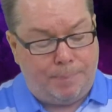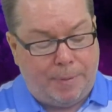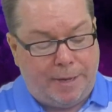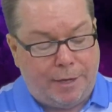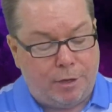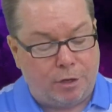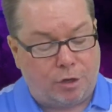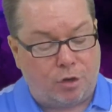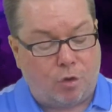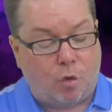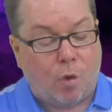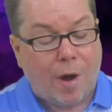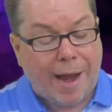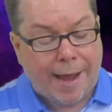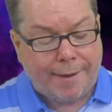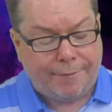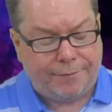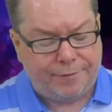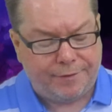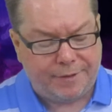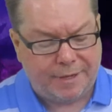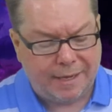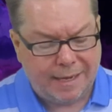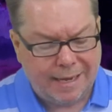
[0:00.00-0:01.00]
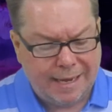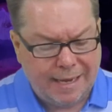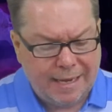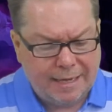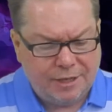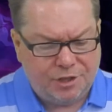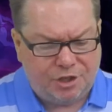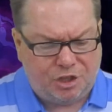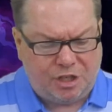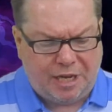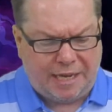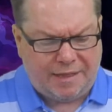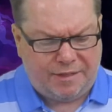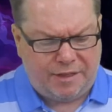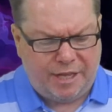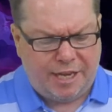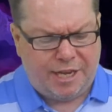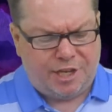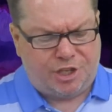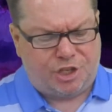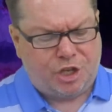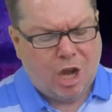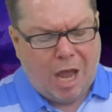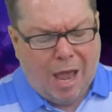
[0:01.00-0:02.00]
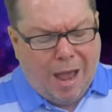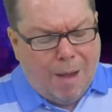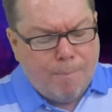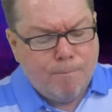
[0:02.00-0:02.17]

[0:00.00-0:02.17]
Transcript: Peter Kreeft said this